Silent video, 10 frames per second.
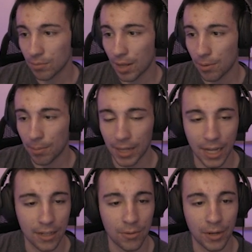blah blah blah
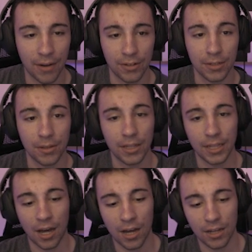and whatever
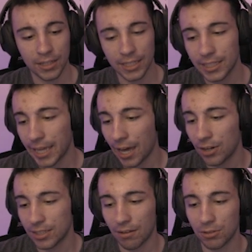uh, this account
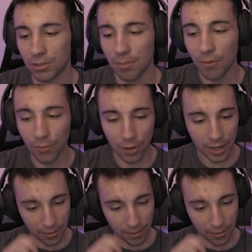has never streamed before,